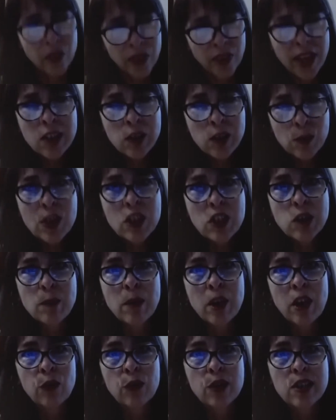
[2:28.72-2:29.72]
That's what
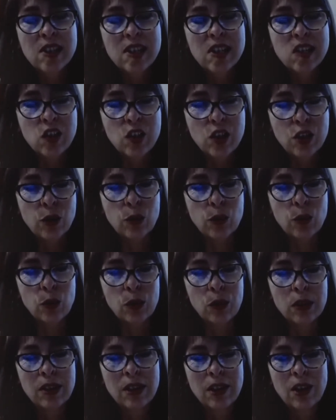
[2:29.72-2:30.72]
democracies do.
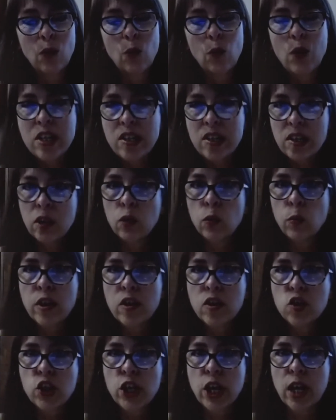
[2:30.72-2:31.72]
We deal
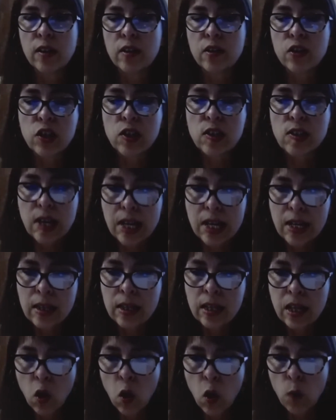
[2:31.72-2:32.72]
with challenges in
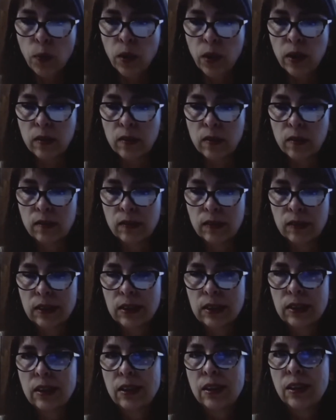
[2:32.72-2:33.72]
the open.
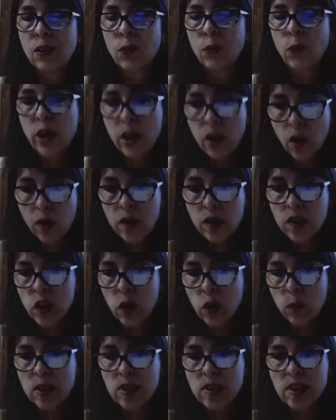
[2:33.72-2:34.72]
We also
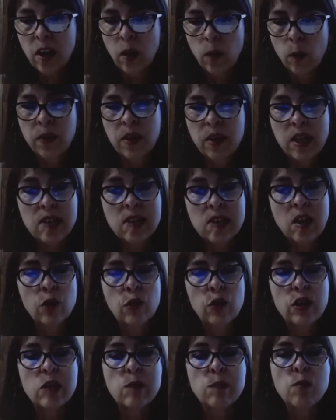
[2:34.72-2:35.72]
must help these
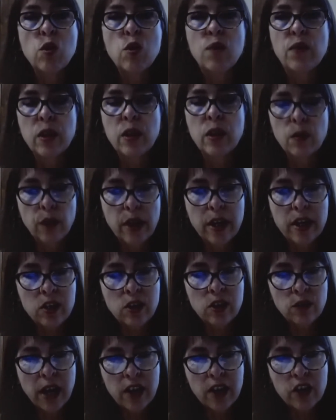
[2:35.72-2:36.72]
countries move in the right
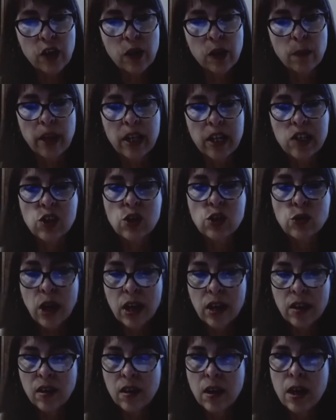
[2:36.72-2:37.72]
direction by
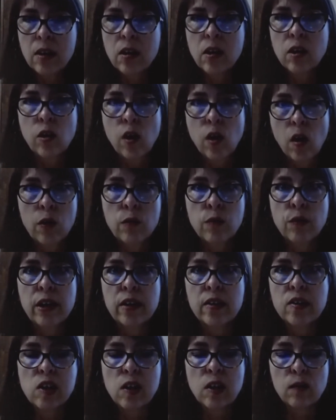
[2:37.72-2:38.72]
strengthening the
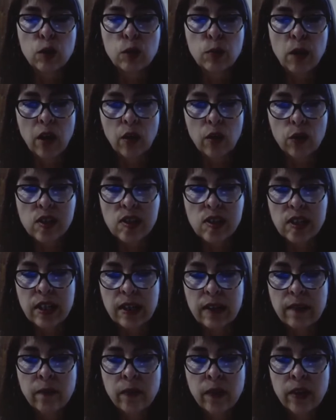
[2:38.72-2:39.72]
guardrails of
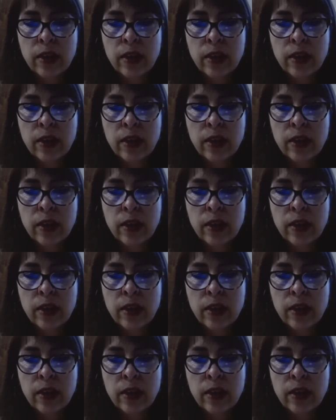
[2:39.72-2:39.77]
democracy,